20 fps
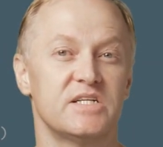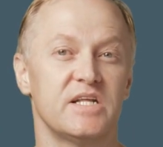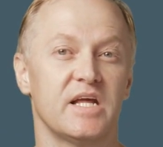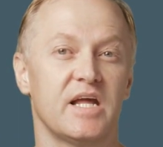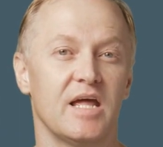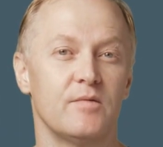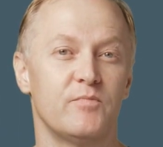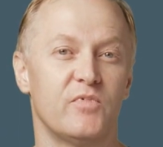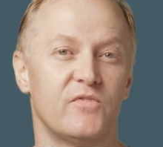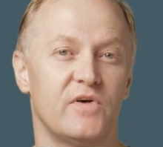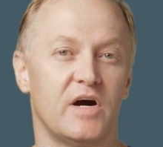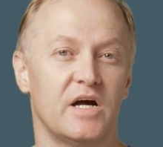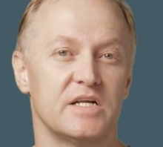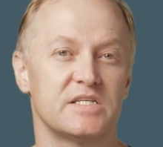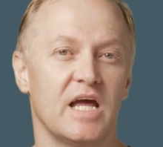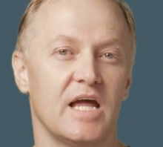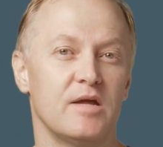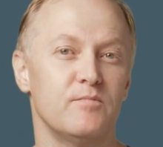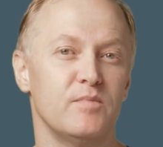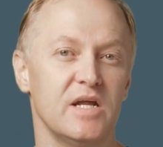SDK
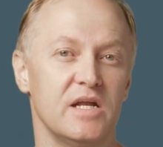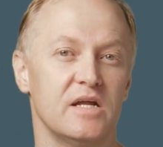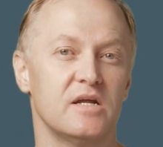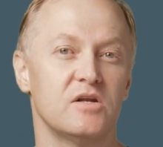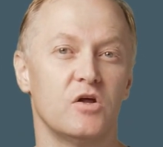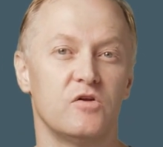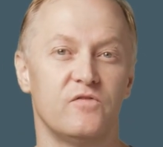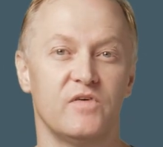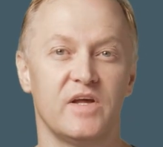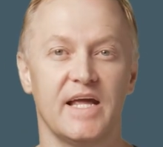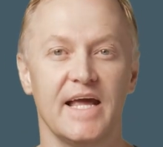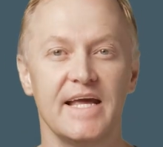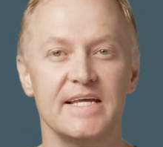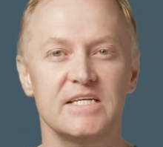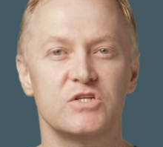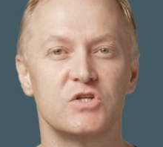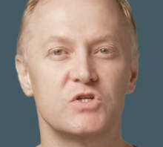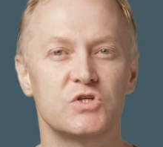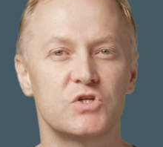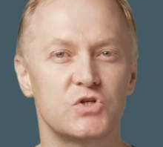provides a media
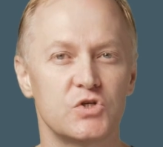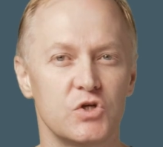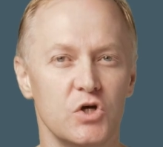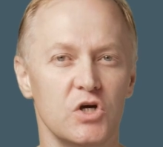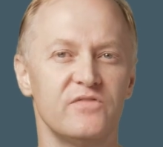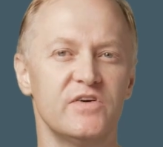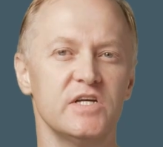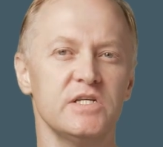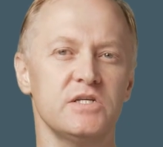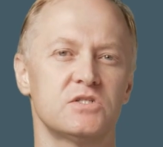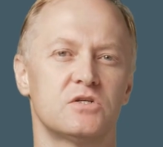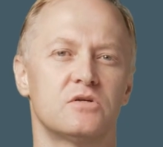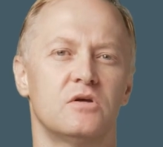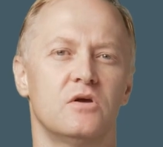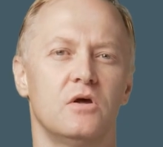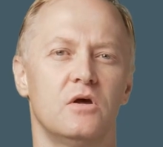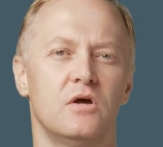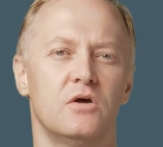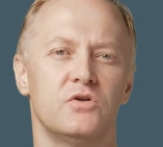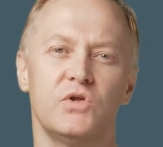notification service
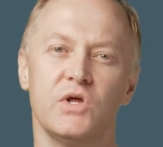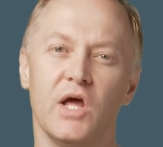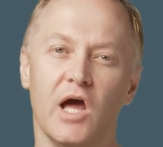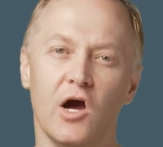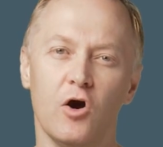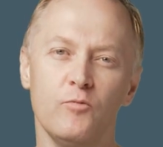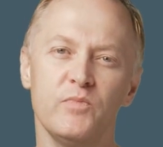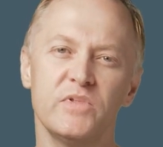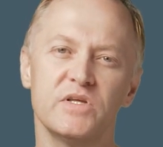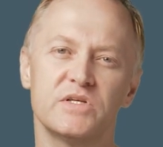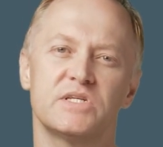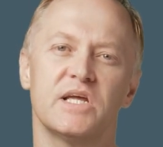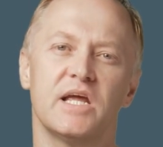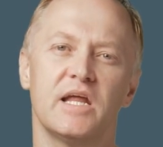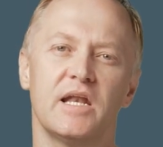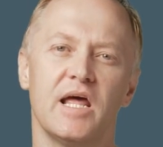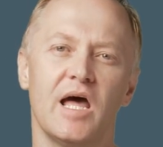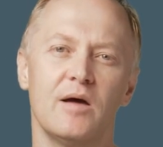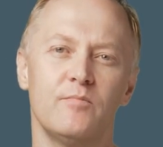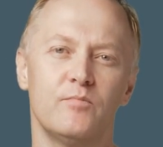to help the
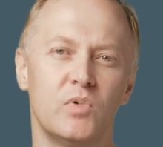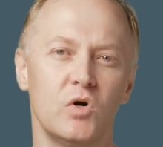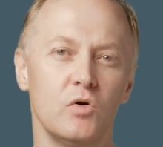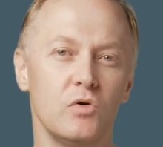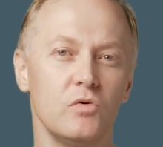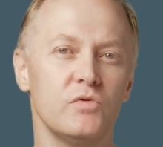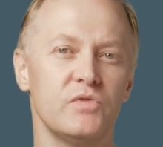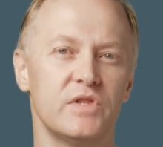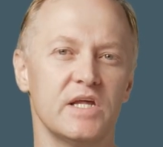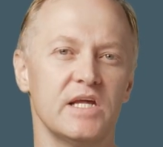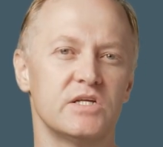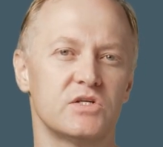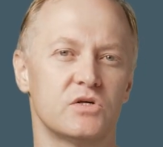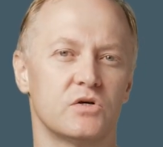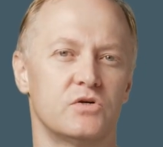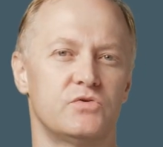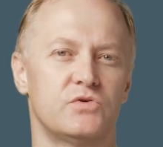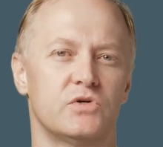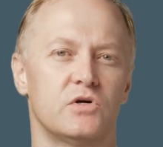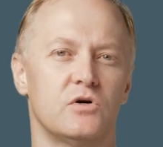sender app build these
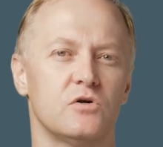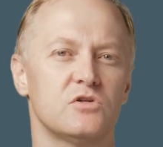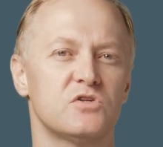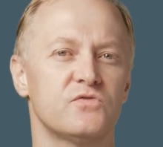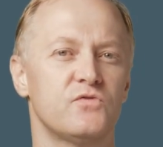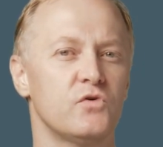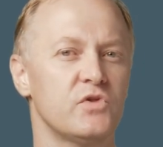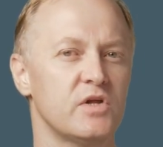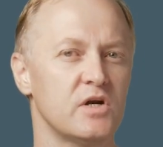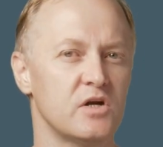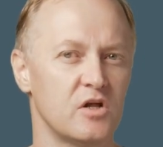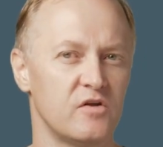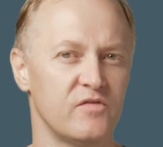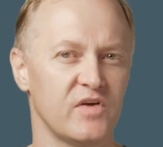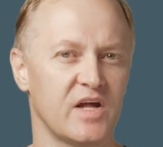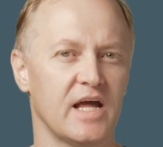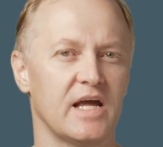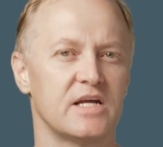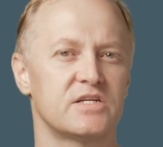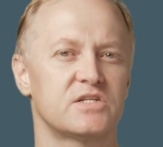controls for the
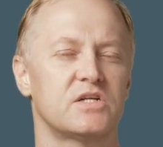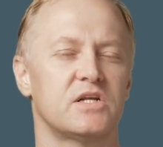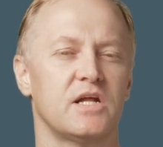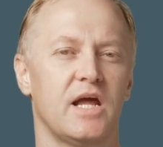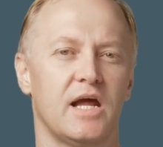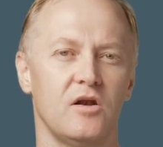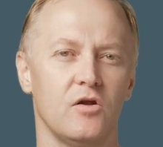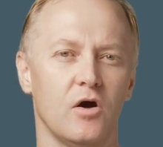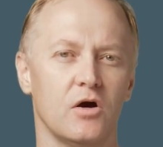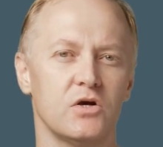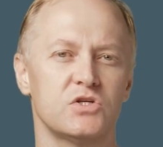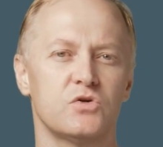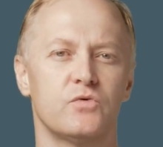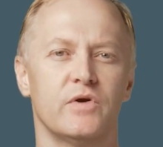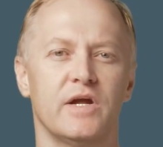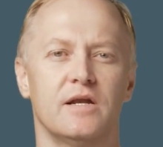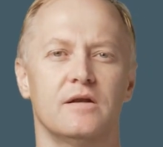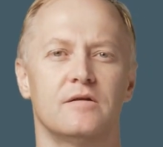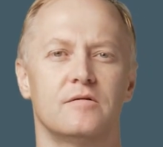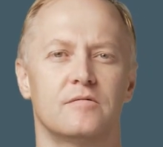notification and lock
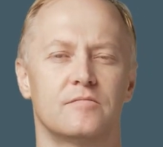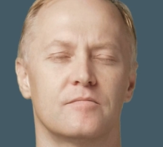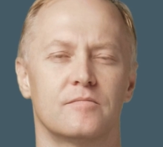screen.